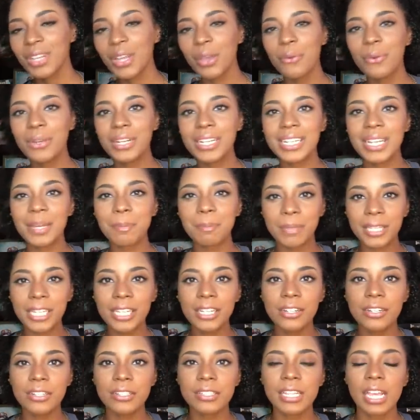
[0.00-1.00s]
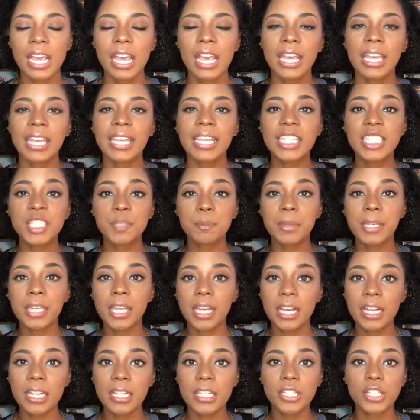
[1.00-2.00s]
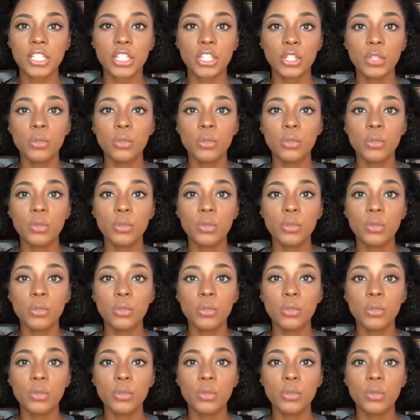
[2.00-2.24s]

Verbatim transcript: when it appears, it's because